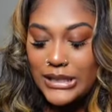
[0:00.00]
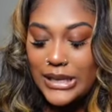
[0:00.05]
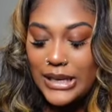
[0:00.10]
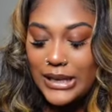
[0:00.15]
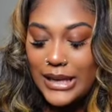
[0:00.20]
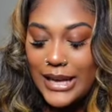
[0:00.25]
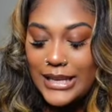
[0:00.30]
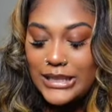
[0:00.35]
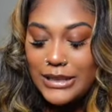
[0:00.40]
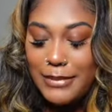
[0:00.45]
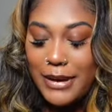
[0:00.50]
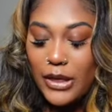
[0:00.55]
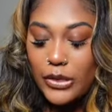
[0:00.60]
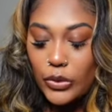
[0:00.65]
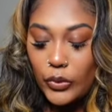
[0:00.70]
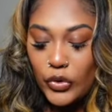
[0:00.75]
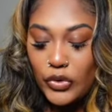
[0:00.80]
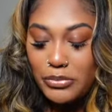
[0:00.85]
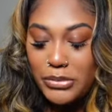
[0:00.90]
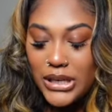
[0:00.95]
They last about
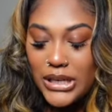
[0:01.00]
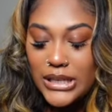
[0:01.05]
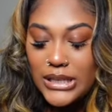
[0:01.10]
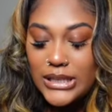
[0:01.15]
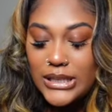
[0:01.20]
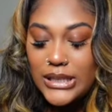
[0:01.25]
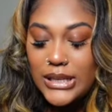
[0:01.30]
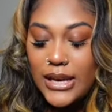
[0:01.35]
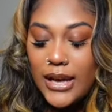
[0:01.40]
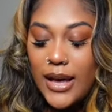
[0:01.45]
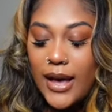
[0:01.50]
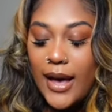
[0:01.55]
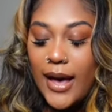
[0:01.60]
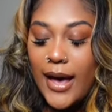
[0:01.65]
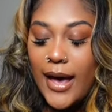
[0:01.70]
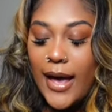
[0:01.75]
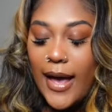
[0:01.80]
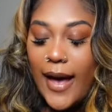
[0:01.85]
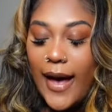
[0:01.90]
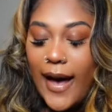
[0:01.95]
3 months.
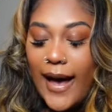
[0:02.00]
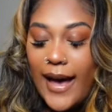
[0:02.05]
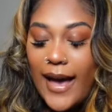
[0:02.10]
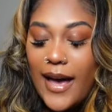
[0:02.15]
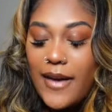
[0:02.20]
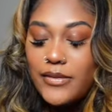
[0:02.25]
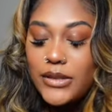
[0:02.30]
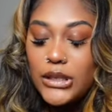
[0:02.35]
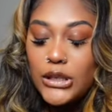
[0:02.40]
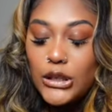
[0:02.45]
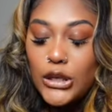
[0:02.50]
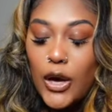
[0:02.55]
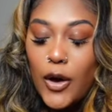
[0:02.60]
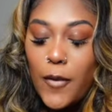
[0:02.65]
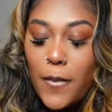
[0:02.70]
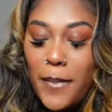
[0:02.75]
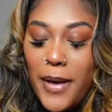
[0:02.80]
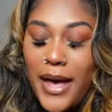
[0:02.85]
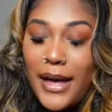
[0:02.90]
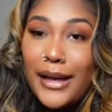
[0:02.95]
I have to
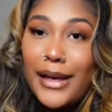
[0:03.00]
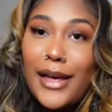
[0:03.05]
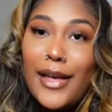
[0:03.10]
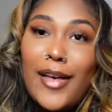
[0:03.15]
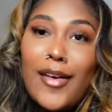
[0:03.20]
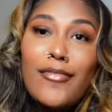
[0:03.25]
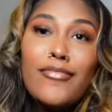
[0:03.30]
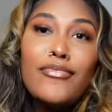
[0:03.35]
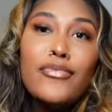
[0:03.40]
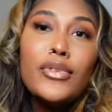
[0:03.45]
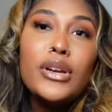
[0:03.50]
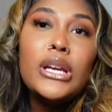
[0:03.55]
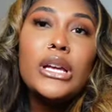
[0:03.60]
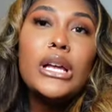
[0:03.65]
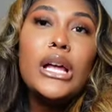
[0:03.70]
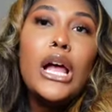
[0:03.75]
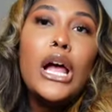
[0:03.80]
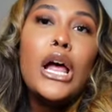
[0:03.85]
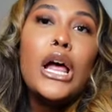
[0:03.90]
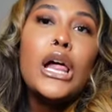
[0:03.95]
go back
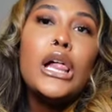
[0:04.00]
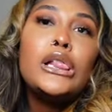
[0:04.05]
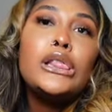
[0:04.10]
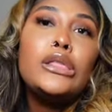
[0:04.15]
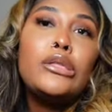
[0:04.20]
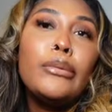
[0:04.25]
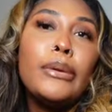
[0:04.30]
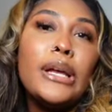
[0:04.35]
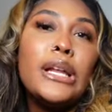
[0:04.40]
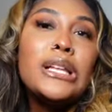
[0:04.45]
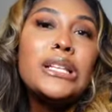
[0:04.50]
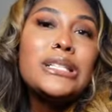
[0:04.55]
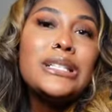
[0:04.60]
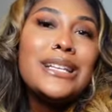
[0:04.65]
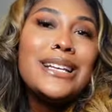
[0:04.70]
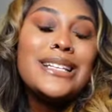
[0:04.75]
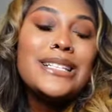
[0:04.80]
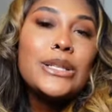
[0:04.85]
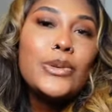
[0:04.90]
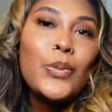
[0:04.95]
every 3 to
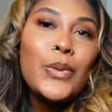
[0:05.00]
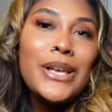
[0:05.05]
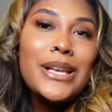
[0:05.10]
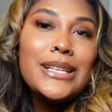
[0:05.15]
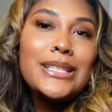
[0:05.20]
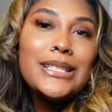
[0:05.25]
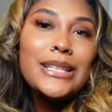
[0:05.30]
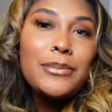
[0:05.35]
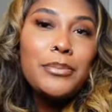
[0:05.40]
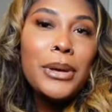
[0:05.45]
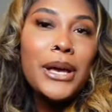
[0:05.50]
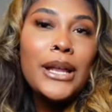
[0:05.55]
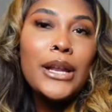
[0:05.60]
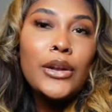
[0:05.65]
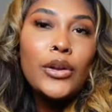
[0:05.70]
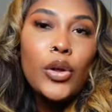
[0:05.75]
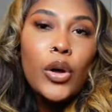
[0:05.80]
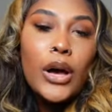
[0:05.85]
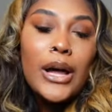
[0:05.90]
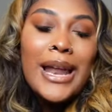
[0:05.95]
6 weeks
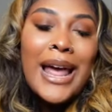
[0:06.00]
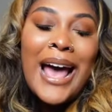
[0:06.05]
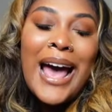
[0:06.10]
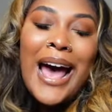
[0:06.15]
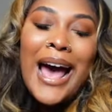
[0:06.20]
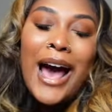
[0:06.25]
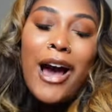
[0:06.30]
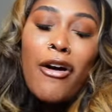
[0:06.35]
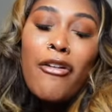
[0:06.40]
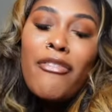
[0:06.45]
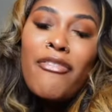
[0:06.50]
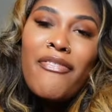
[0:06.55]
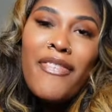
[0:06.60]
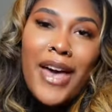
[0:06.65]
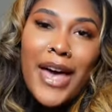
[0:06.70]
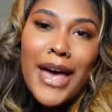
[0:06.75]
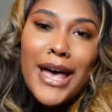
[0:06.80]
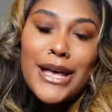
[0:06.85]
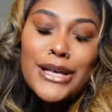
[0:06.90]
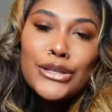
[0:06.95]
depending on how
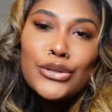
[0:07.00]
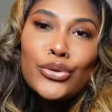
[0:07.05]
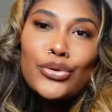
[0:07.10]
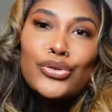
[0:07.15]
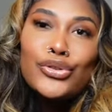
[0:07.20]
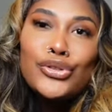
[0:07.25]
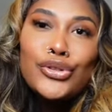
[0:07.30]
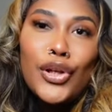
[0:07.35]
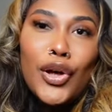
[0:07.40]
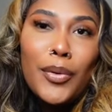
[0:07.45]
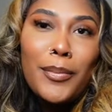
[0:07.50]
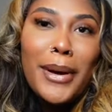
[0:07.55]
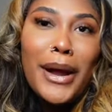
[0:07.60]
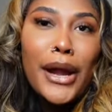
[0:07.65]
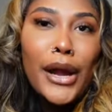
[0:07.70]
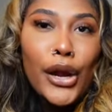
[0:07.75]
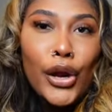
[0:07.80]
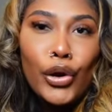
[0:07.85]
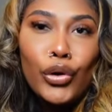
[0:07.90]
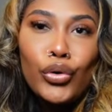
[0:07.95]
fast or slow my
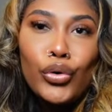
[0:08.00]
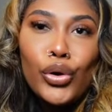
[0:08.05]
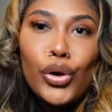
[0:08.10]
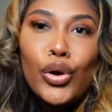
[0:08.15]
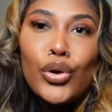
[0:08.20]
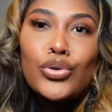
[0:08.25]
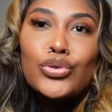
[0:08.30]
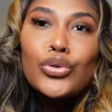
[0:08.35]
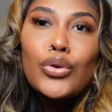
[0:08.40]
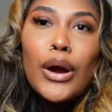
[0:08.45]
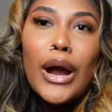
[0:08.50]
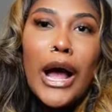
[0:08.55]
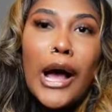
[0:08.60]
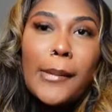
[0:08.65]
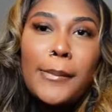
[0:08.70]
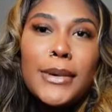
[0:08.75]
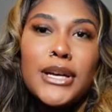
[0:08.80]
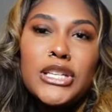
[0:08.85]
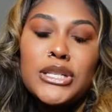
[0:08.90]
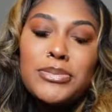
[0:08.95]
hair grows or how
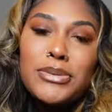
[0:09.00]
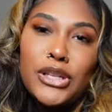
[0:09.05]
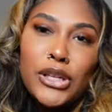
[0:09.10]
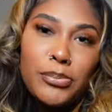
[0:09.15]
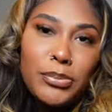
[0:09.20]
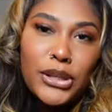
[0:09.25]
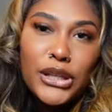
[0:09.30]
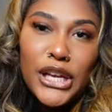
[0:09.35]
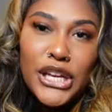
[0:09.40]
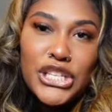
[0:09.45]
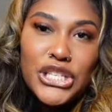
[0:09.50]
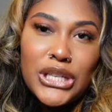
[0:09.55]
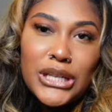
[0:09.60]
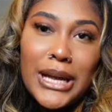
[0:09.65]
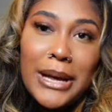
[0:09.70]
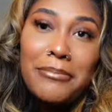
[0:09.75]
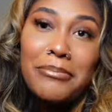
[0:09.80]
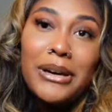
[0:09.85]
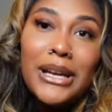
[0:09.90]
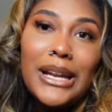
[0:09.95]
much manipulation
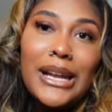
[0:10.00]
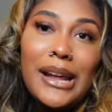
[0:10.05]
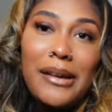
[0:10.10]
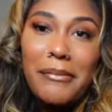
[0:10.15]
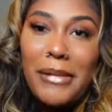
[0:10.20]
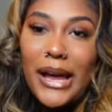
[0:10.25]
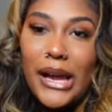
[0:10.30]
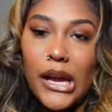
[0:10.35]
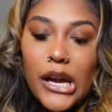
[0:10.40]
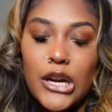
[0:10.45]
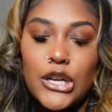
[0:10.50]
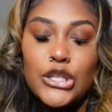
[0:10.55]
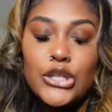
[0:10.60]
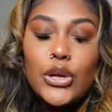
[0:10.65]
I'm putting in my hair.